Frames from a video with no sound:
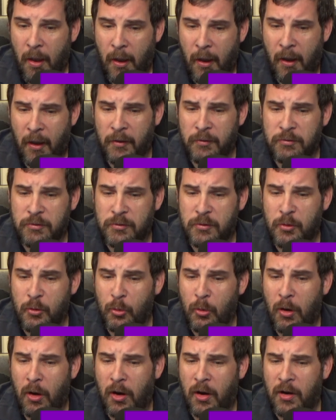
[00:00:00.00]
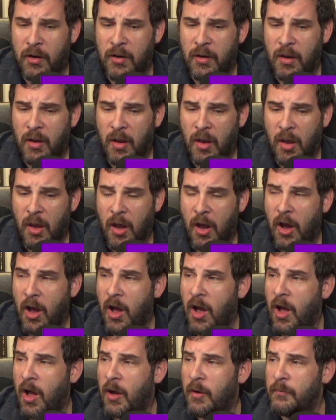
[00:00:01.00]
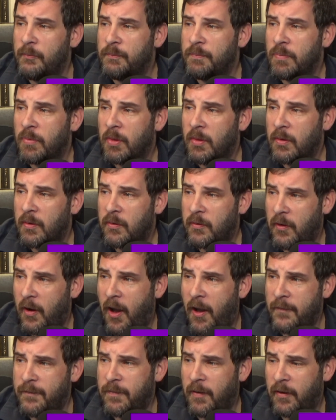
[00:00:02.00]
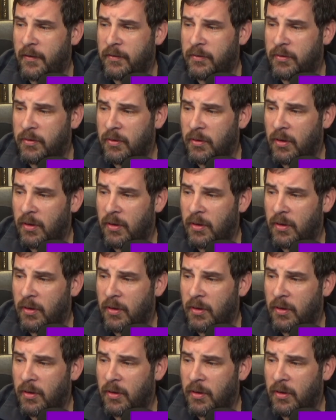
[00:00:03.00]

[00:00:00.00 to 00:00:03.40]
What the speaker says: H2R graphics,